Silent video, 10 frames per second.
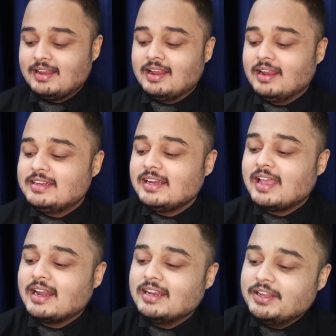Little
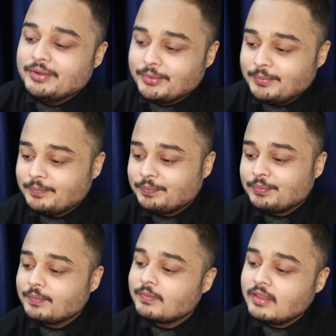Galileo.
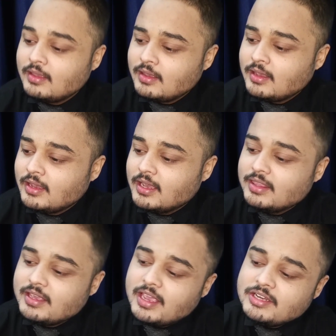
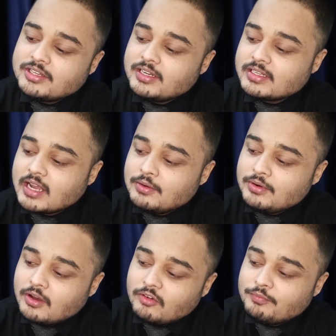In the ancient
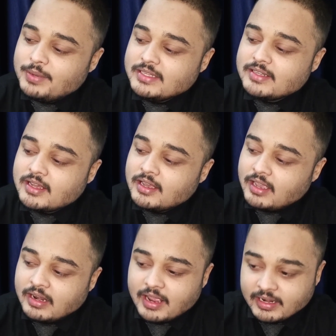town of Pisa
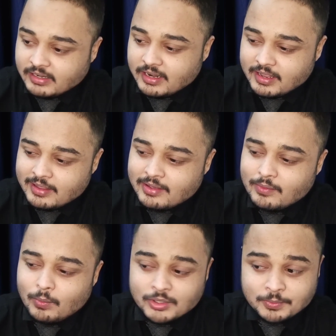in Italy
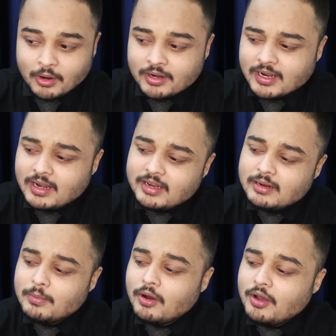was born a
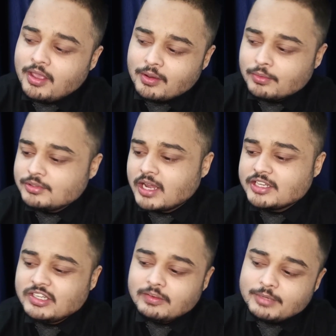little boy whose
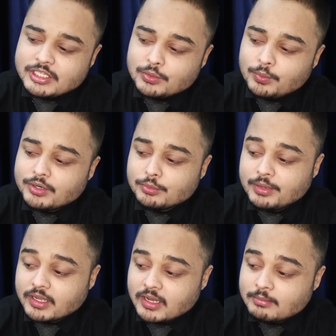achievements were to
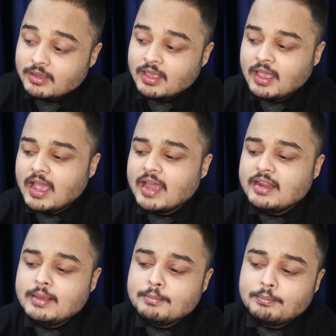become
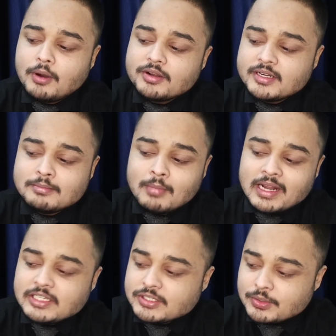an important
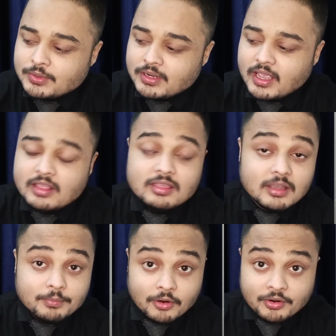milestone in
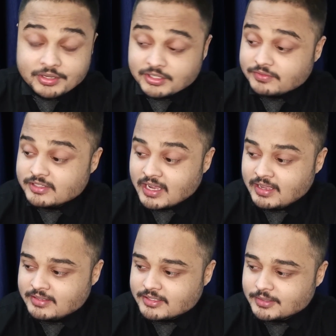the progress of
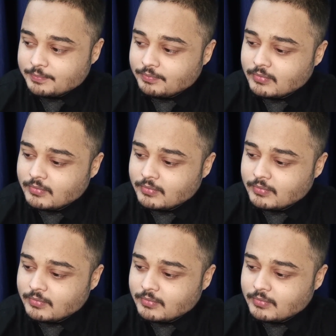science.